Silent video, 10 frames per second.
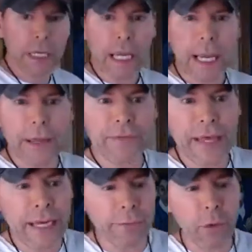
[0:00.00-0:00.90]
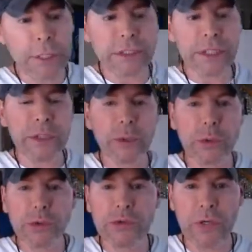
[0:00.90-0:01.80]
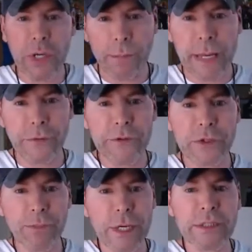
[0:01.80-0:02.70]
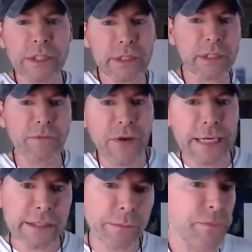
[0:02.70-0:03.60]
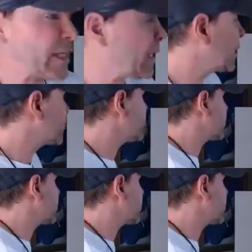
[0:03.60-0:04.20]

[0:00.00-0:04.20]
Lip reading: And then I'm going to use my other 2 brushes to define some things, use